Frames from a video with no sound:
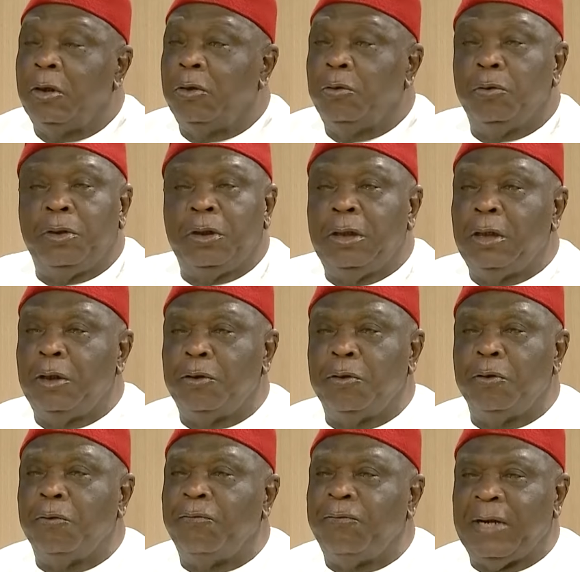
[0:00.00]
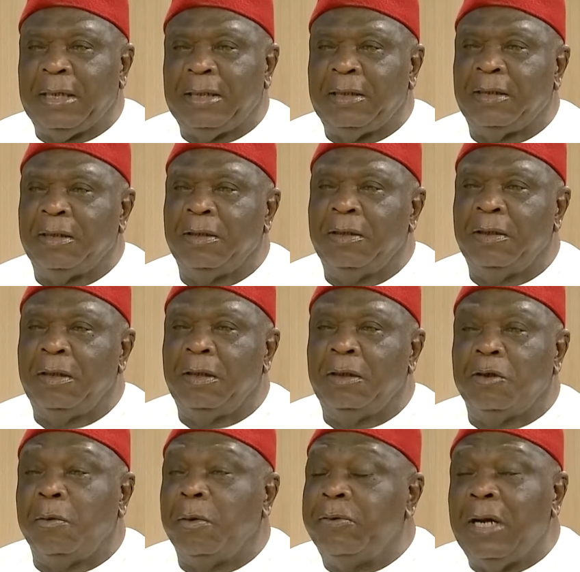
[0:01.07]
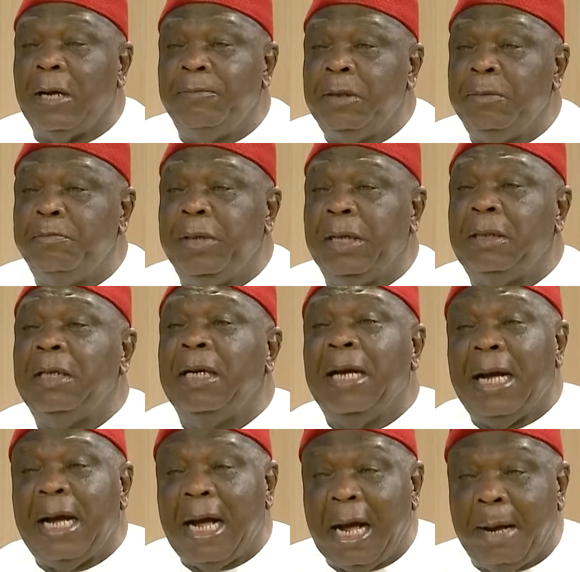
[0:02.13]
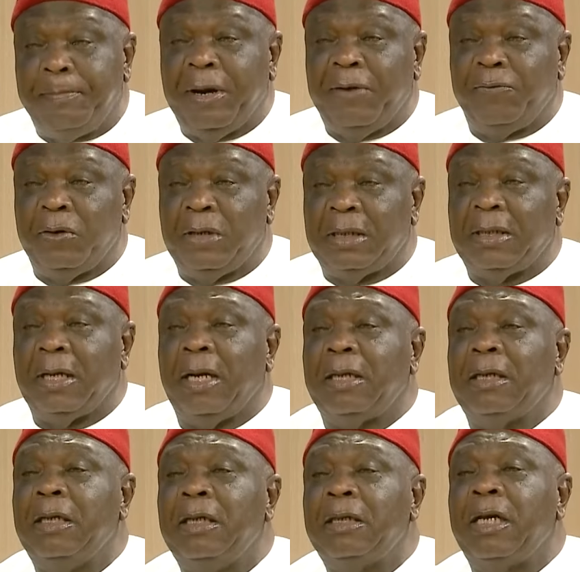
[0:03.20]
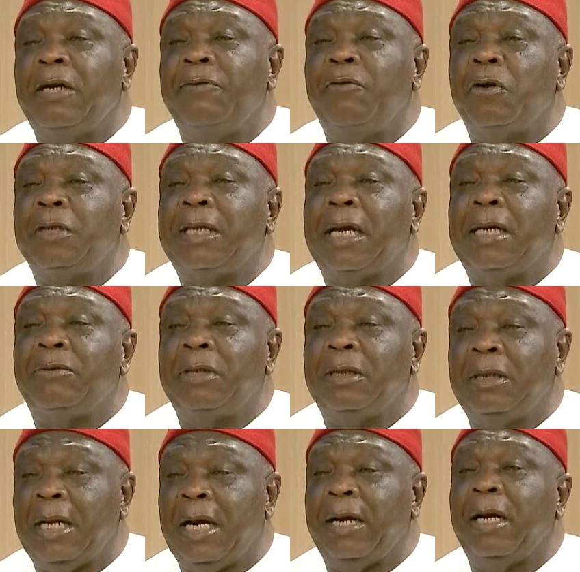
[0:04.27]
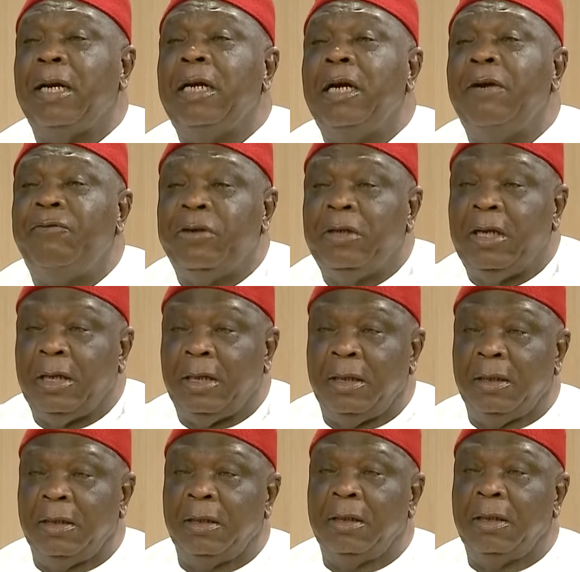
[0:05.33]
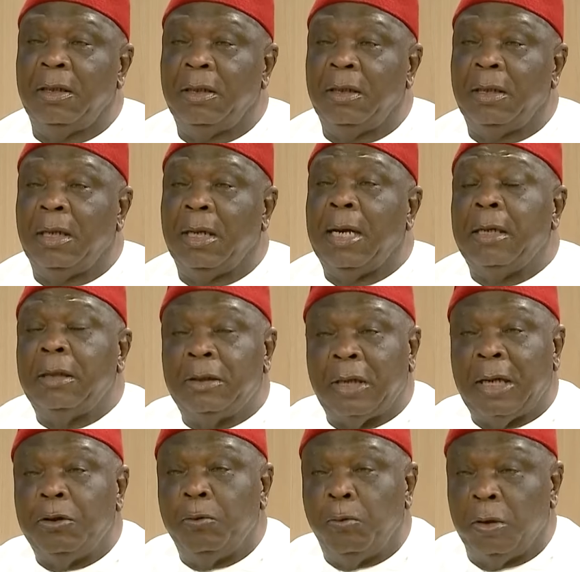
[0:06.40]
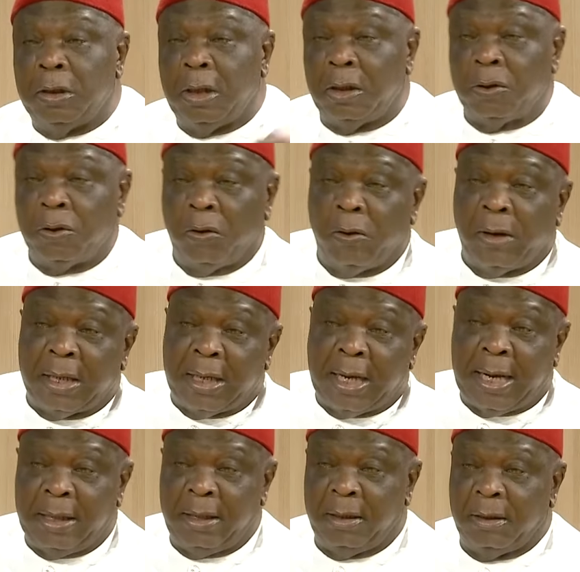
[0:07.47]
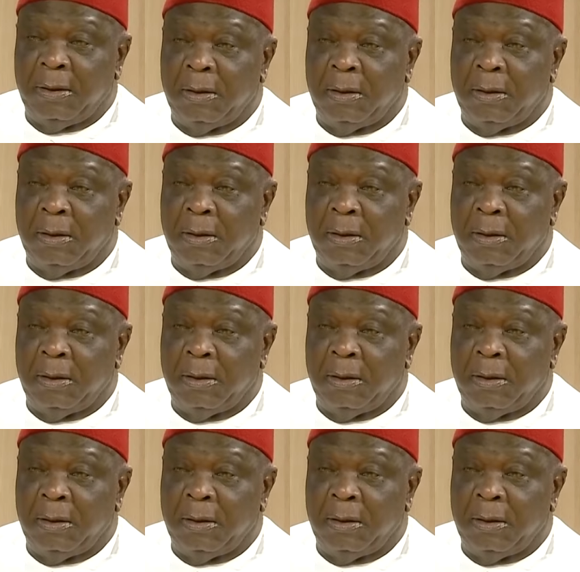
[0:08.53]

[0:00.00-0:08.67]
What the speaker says: You see them so fat. Some of them have been paid, apart from their salary, 3,000-4,000 naira every day. And so you want us to go and die?